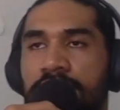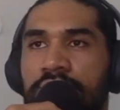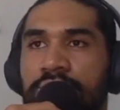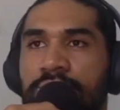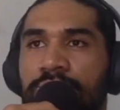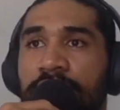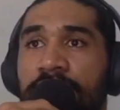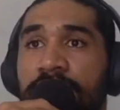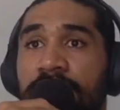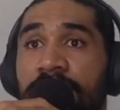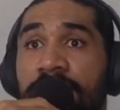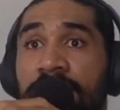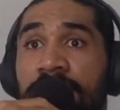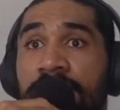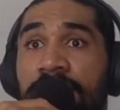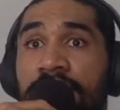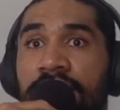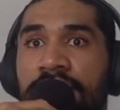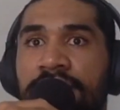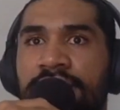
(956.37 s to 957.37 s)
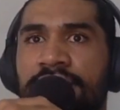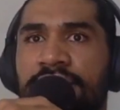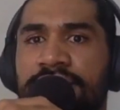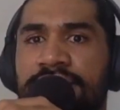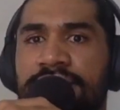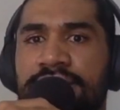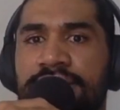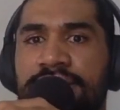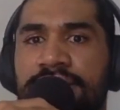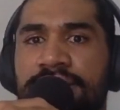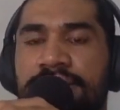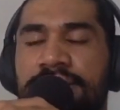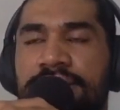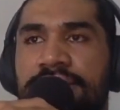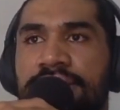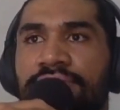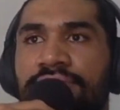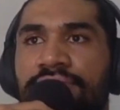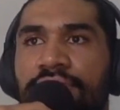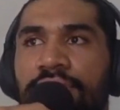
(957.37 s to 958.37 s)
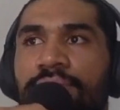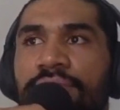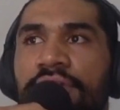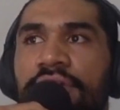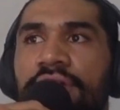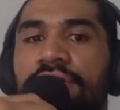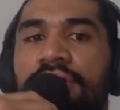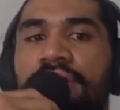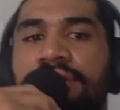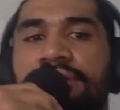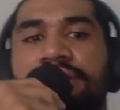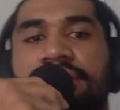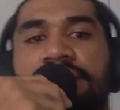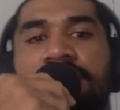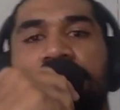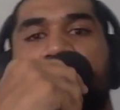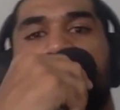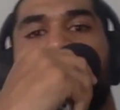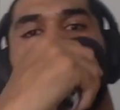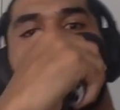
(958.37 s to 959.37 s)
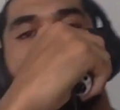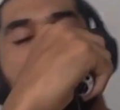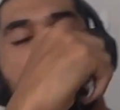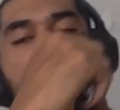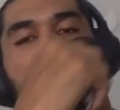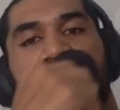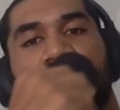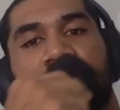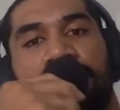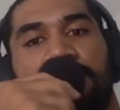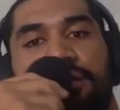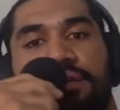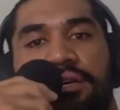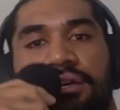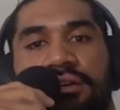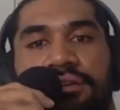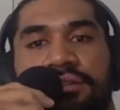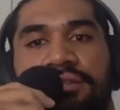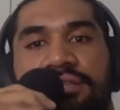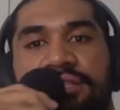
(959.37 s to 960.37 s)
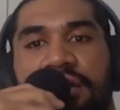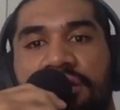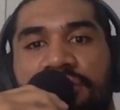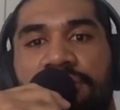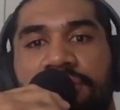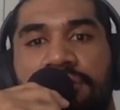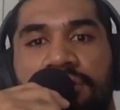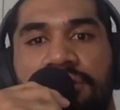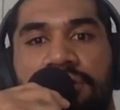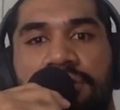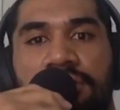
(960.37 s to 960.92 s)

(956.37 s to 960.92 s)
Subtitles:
But yeah. Then from there I signed down in Southland.